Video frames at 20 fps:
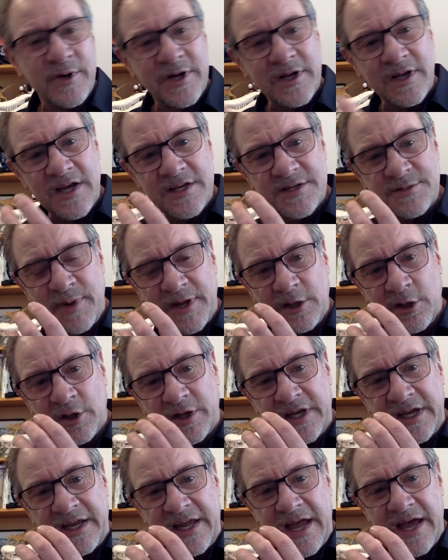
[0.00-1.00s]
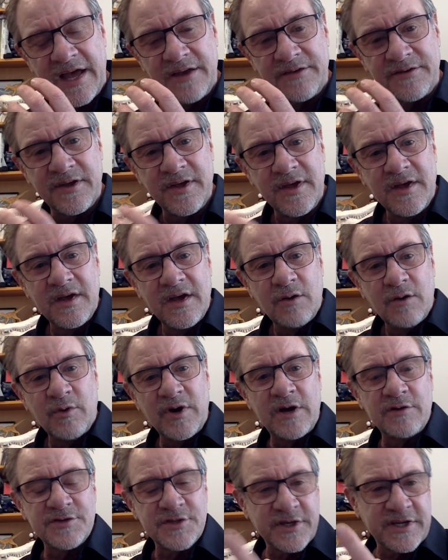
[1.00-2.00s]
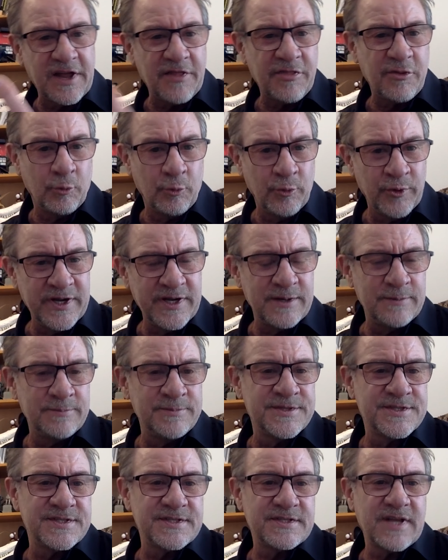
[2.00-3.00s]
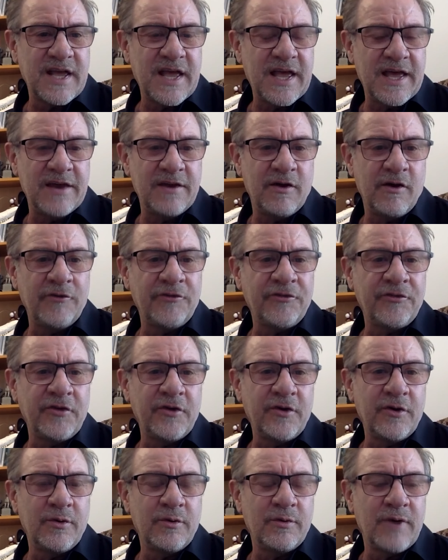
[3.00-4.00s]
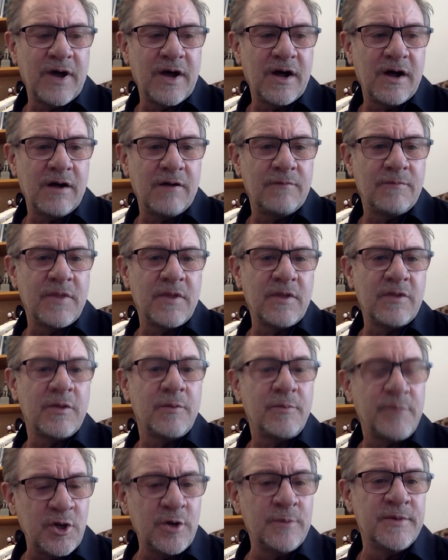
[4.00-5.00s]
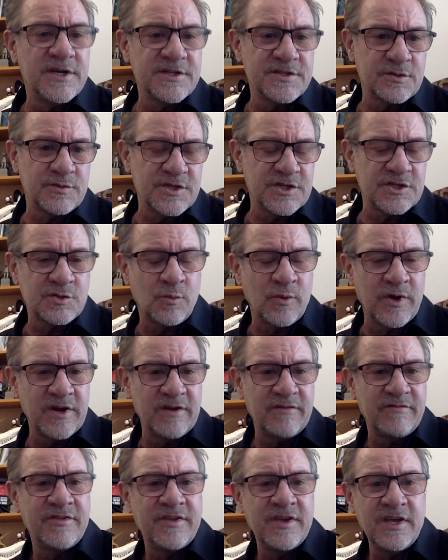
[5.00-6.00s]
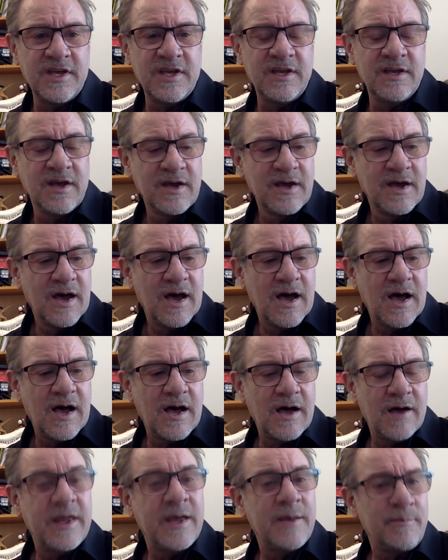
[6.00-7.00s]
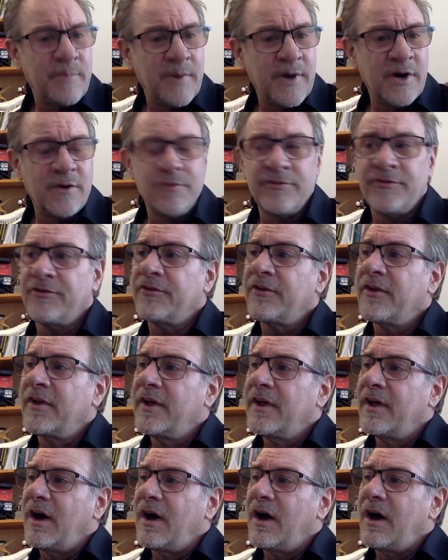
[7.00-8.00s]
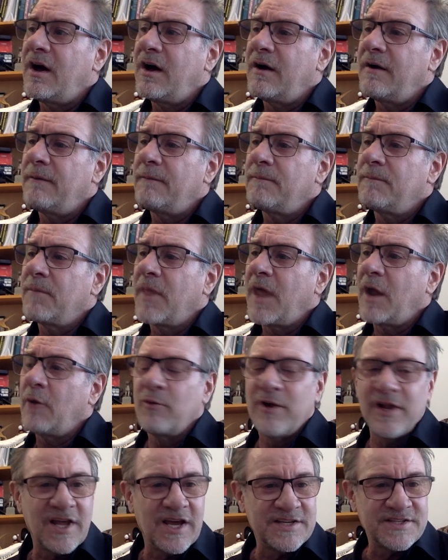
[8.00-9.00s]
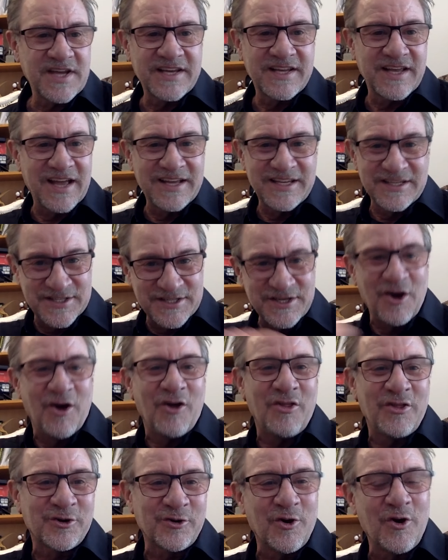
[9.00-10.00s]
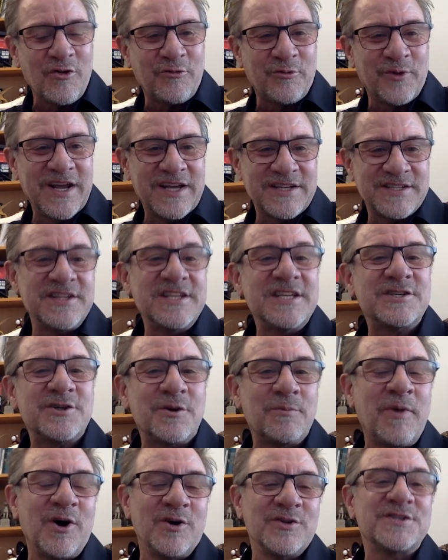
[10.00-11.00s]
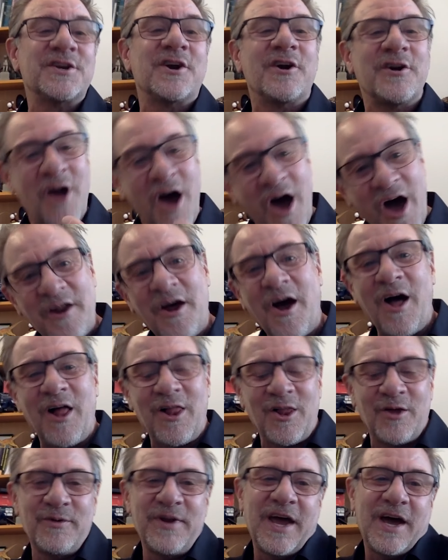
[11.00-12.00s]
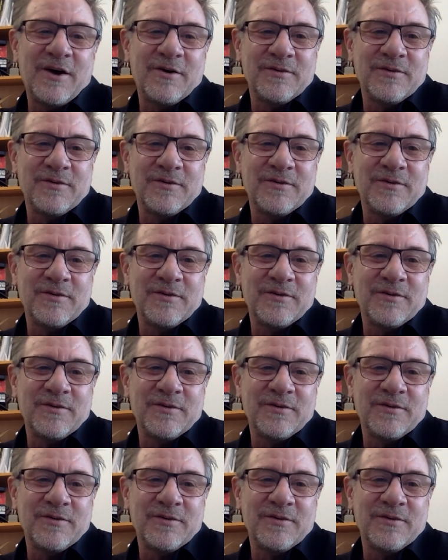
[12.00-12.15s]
realized by looking at when I was looking at the ribs and also uh, the pubis, which is one of the uh, hip bones. Uh, I realized I, I could see all the growth rings, and these are bones that are not hollowed out